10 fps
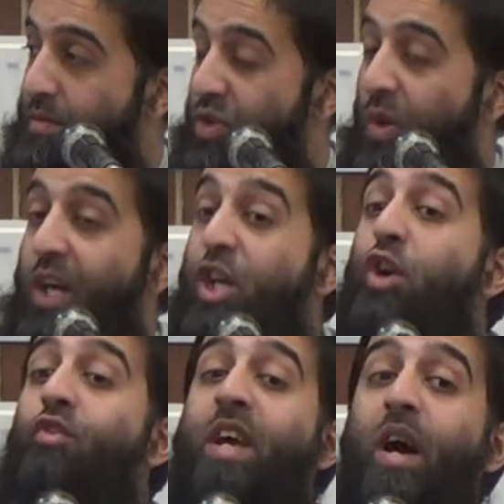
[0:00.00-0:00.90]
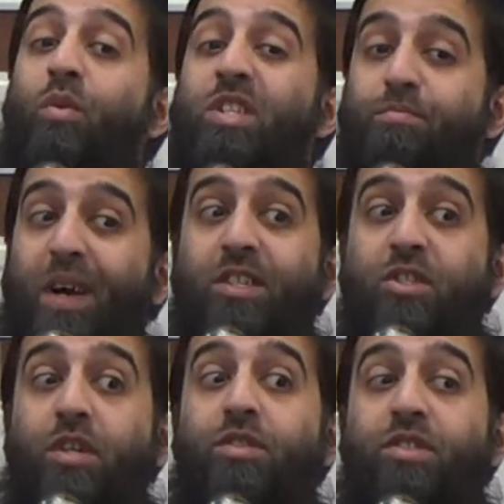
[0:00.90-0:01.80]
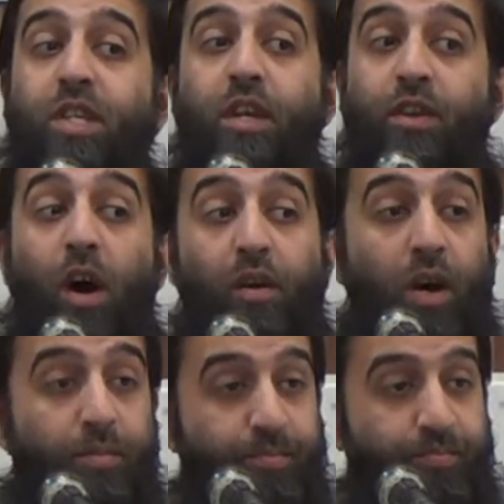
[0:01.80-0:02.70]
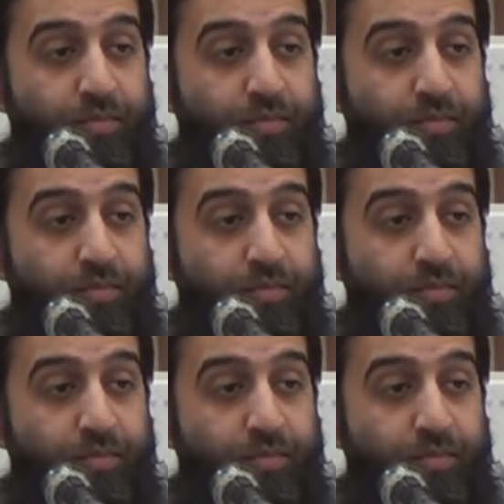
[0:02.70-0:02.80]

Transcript: So her career was based on sin and haram.